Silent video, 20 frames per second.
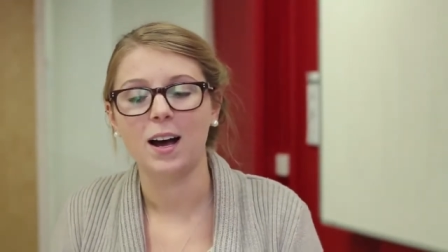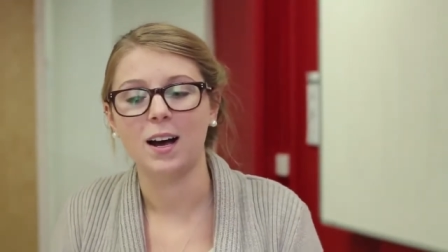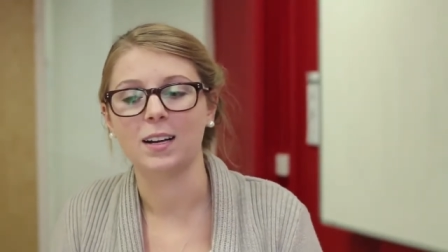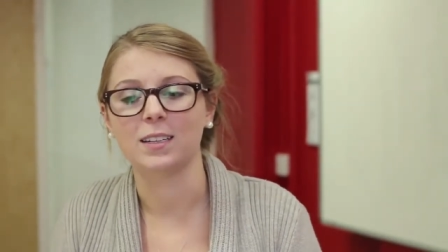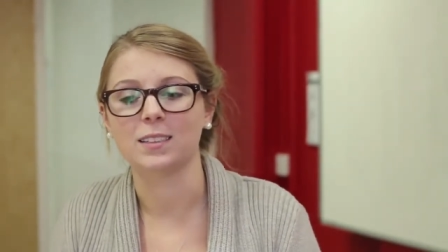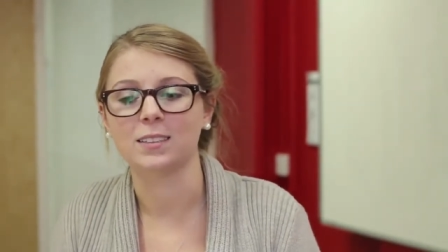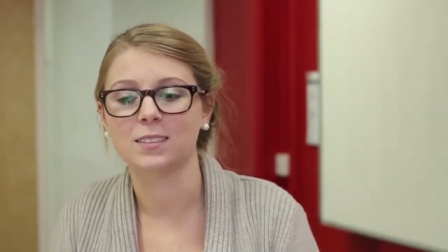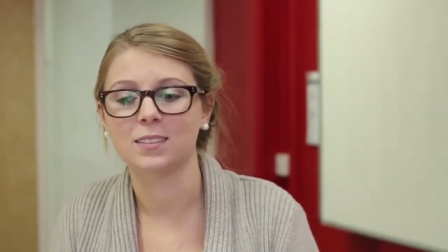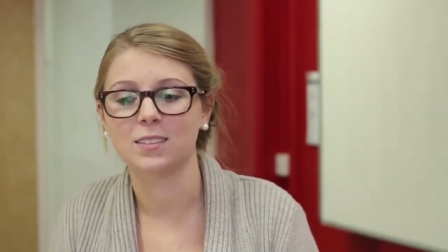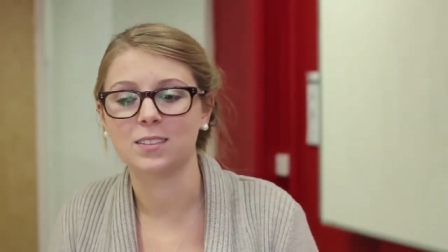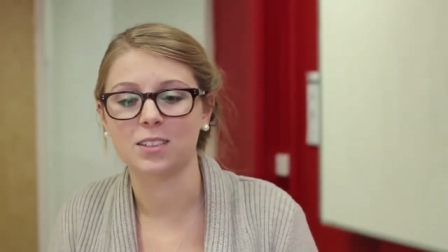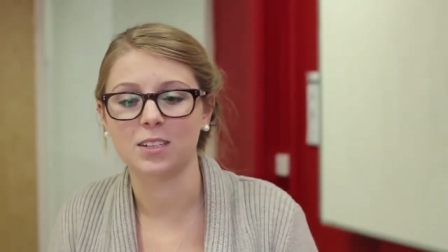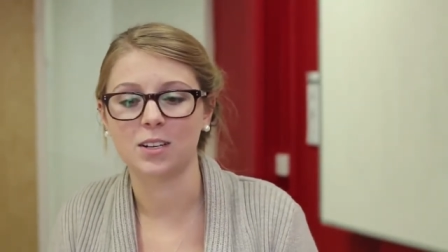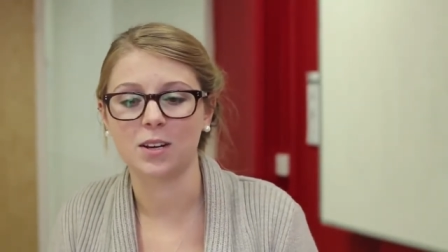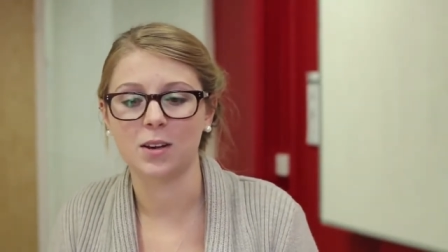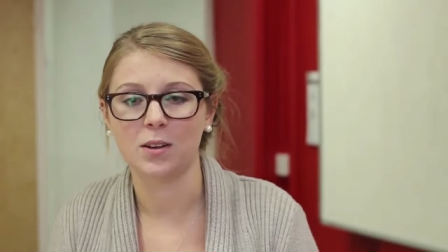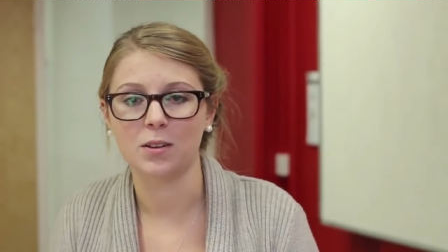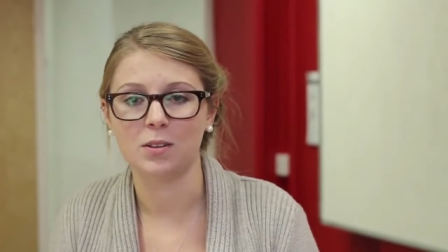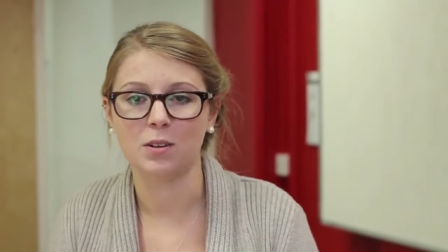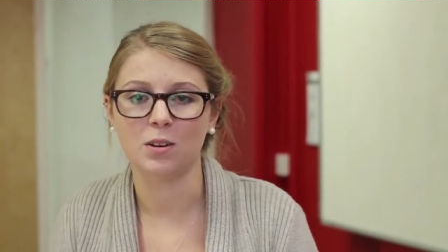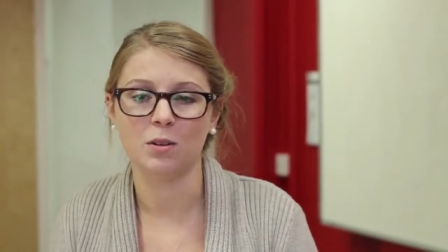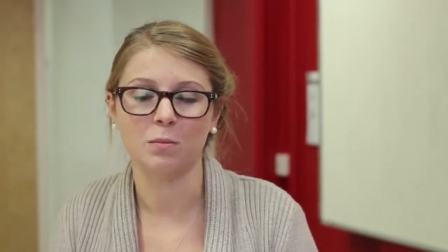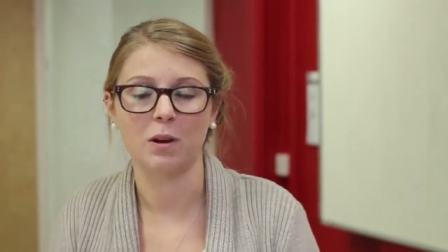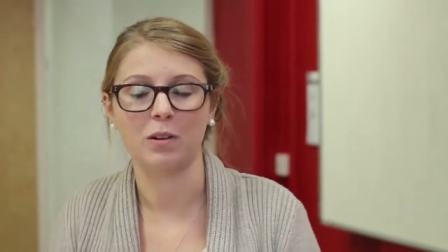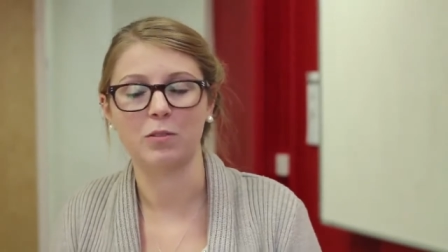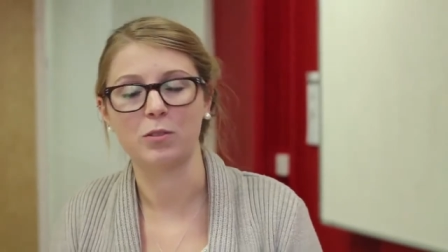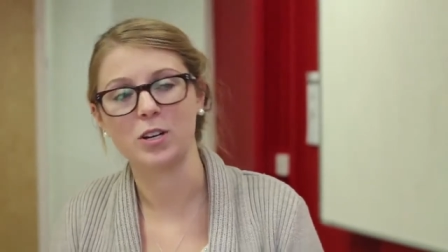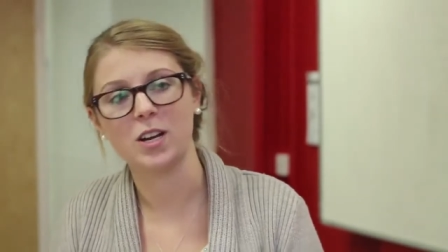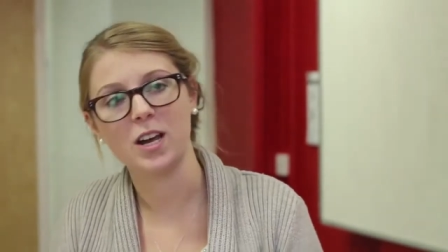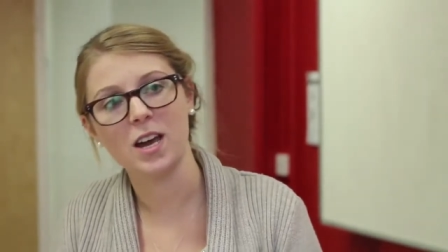And uh, you come
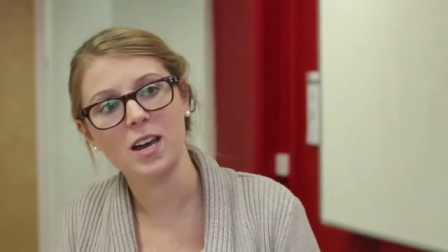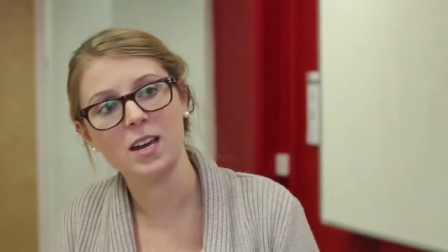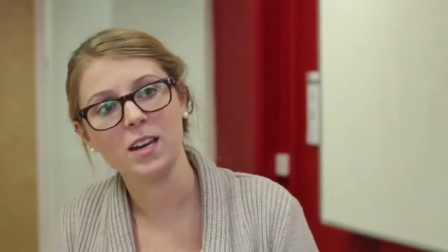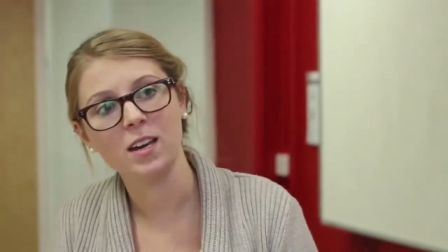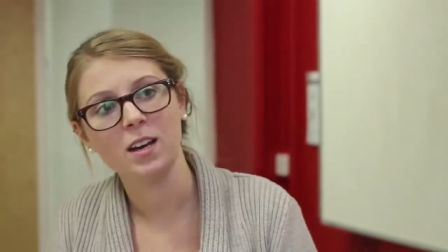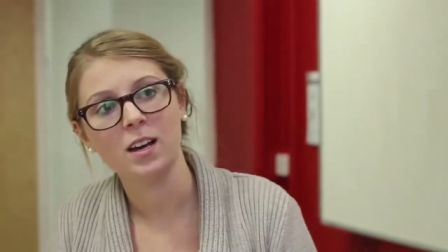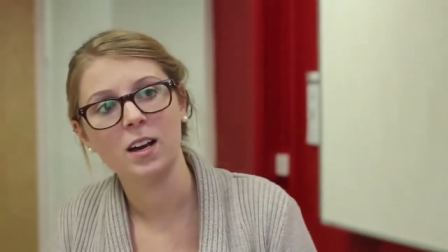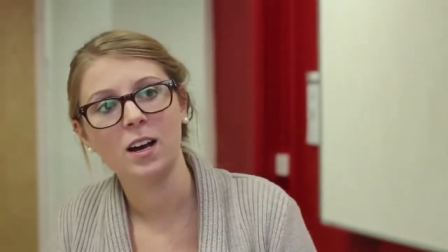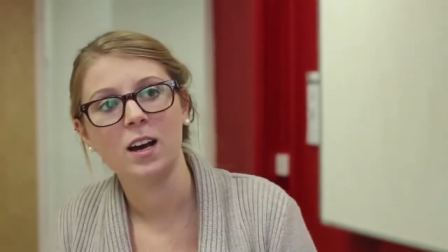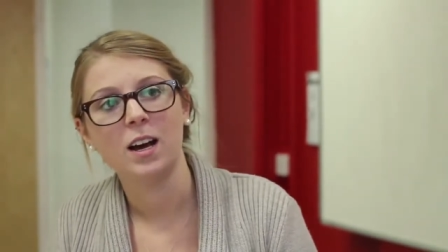every day